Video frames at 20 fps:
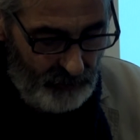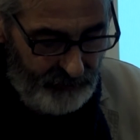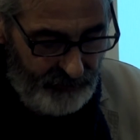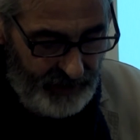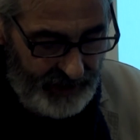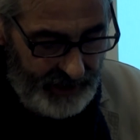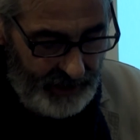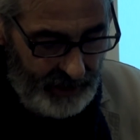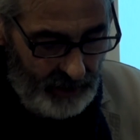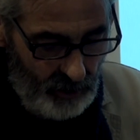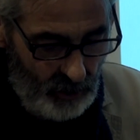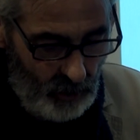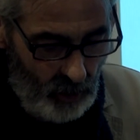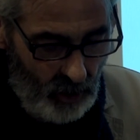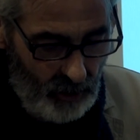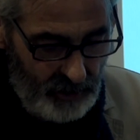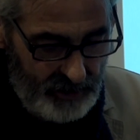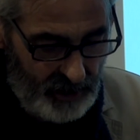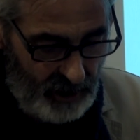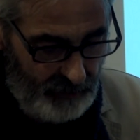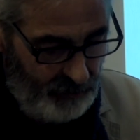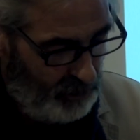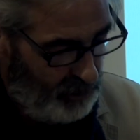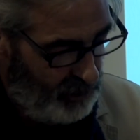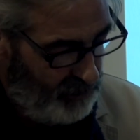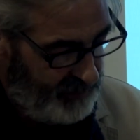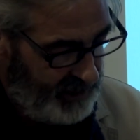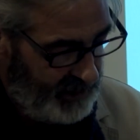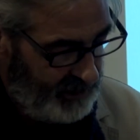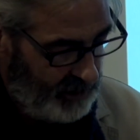figure who also
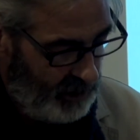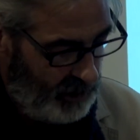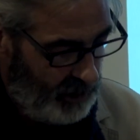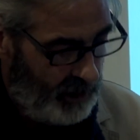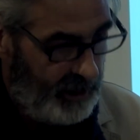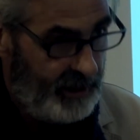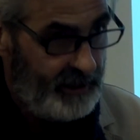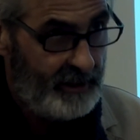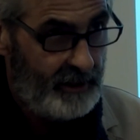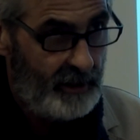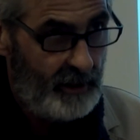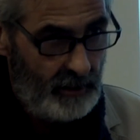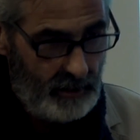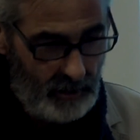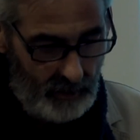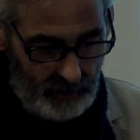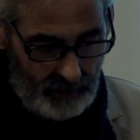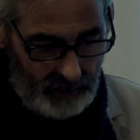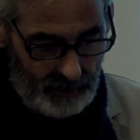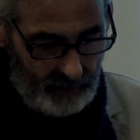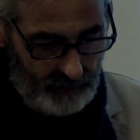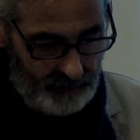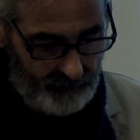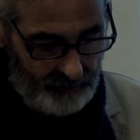moved in the higher circles.